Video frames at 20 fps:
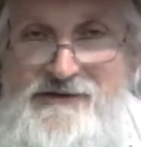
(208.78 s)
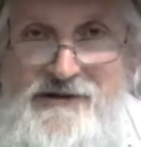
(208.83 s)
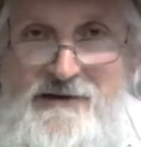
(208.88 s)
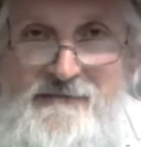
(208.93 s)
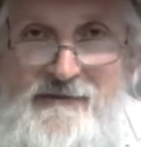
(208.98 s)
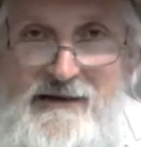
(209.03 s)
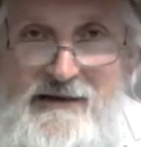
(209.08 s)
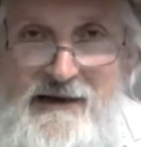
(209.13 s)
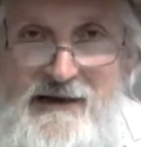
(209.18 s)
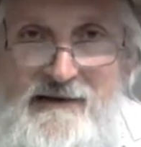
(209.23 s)
it,
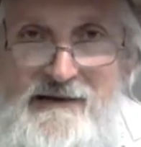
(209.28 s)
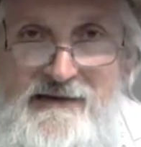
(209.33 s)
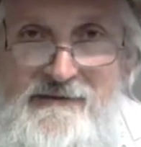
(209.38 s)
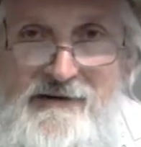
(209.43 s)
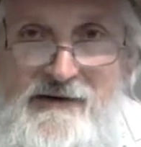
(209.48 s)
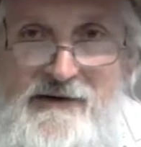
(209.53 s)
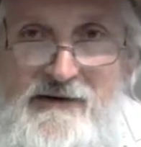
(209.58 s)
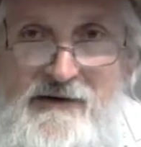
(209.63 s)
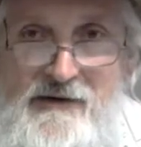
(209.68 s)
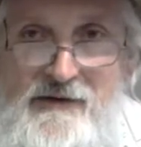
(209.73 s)
but Yah never
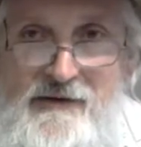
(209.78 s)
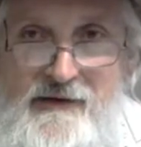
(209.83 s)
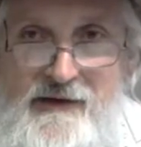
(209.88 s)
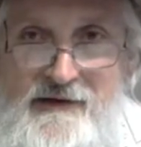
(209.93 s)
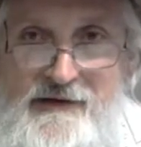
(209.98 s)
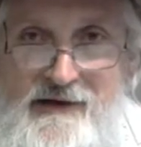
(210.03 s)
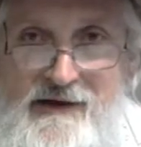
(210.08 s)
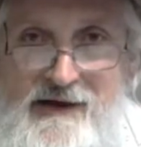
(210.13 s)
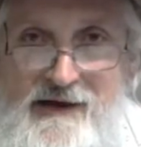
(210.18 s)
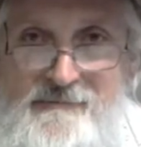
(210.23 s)
told
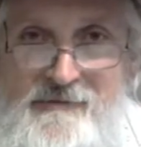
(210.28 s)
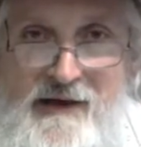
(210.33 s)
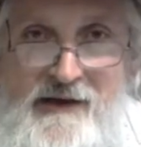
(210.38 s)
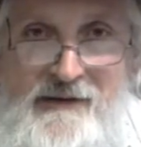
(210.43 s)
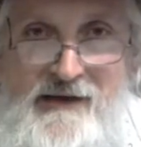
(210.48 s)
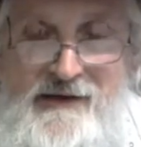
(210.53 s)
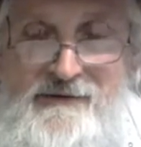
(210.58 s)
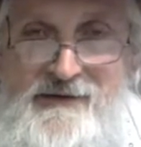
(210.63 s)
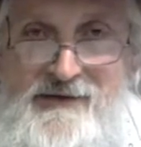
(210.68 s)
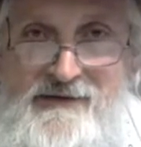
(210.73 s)
Adam
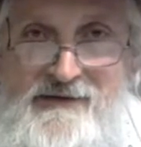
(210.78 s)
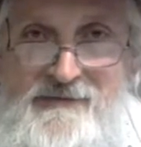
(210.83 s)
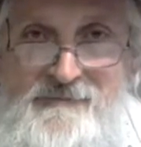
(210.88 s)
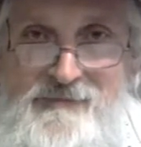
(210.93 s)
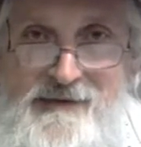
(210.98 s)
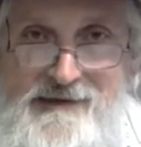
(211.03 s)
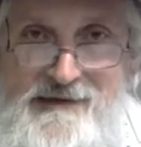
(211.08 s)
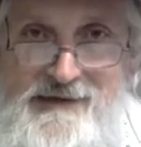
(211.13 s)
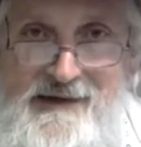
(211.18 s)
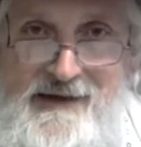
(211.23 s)
that if he
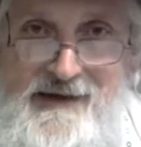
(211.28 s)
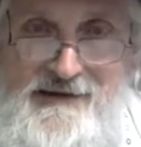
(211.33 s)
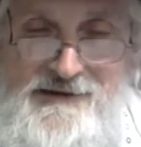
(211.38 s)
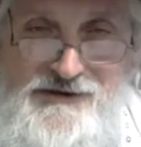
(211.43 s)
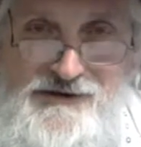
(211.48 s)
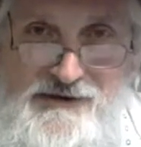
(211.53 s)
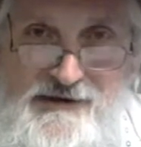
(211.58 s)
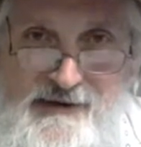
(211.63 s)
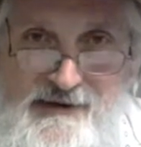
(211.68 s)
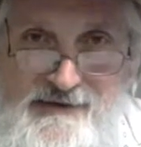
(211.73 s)
simply
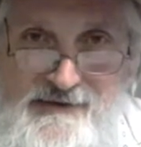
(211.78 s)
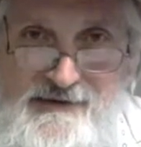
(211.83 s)
touched it,